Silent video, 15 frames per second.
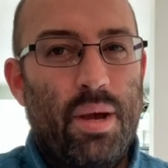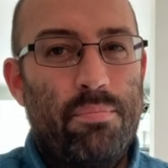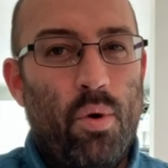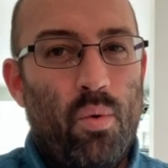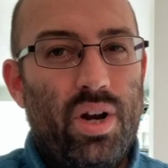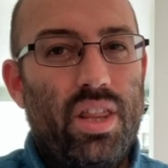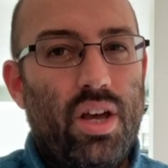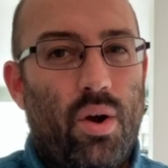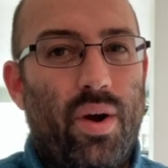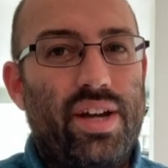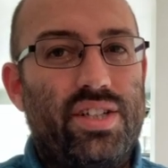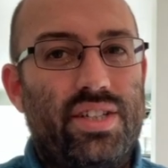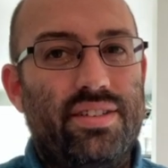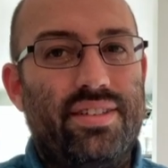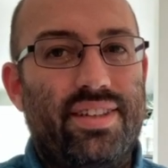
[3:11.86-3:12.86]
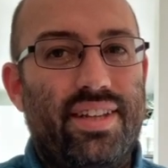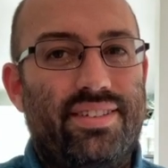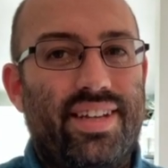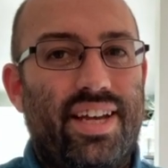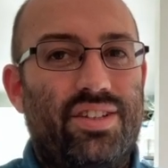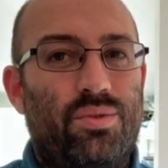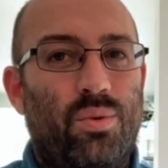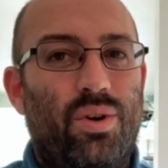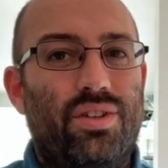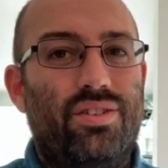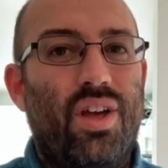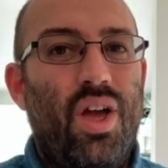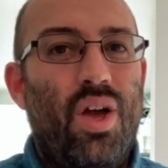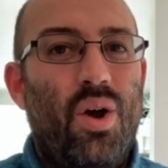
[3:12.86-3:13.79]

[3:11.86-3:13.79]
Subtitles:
But one of the questions in the test was,